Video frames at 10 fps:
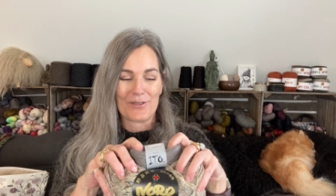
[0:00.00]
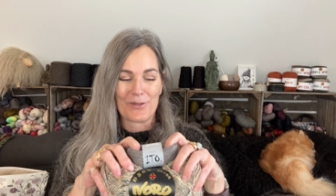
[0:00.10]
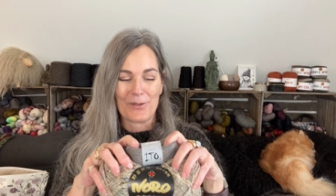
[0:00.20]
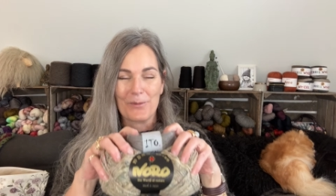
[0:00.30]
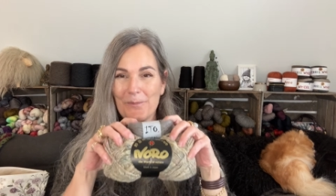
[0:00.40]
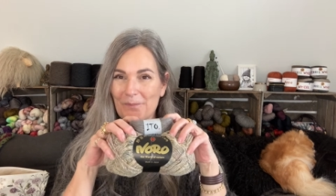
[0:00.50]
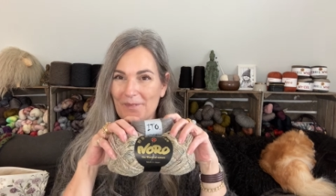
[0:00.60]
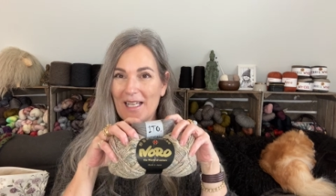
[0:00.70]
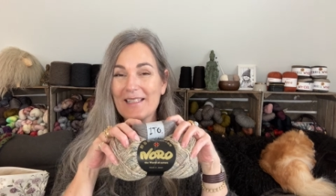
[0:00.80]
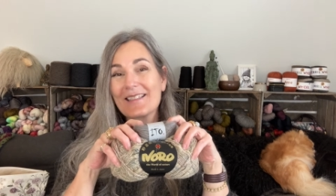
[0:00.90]
So
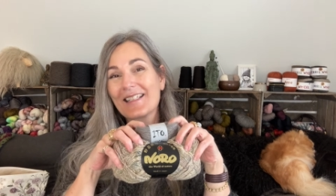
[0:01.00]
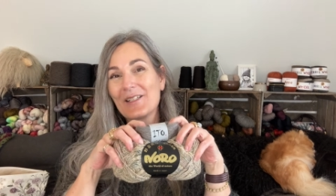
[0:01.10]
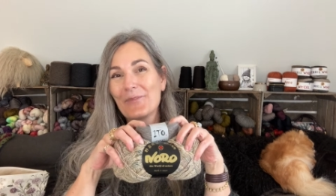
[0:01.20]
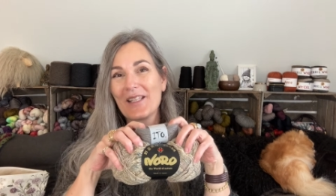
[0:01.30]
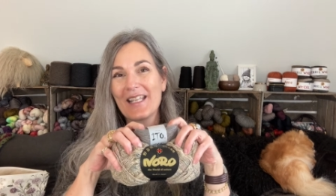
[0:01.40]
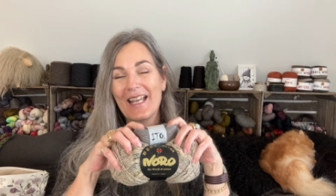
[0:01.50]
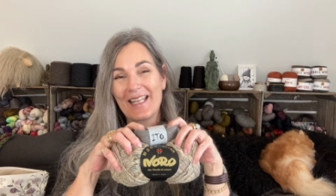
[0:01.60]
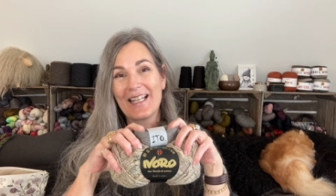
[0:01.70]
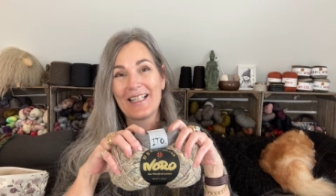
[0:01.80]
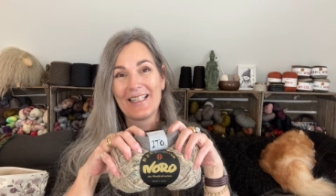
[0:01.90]
that's going to be
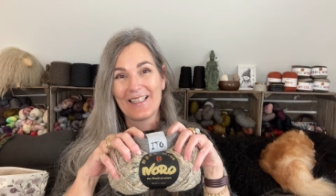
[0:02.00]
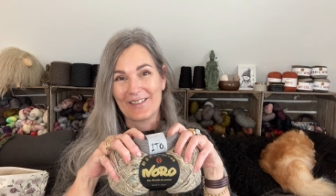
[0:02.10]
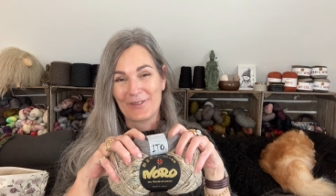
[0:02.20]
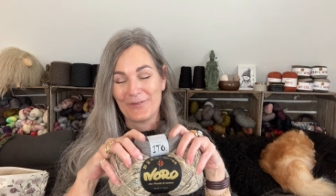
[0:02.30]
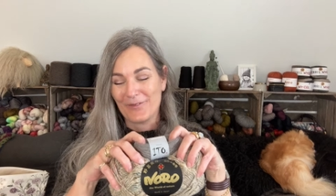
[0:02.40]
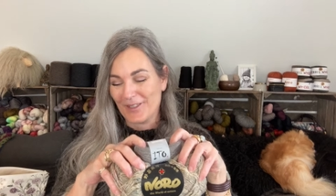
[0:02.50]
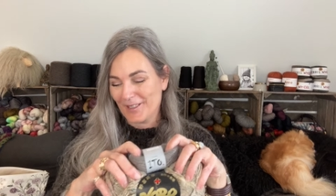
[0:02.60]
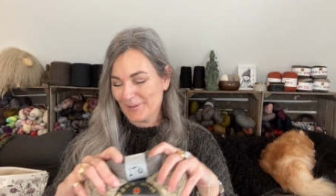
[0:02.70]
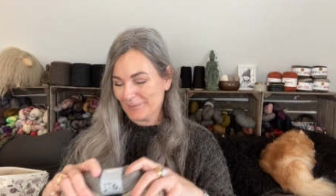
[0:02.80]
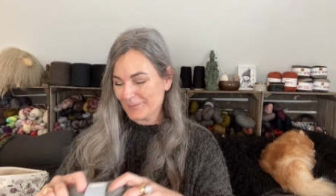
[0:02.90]
a lot of fun.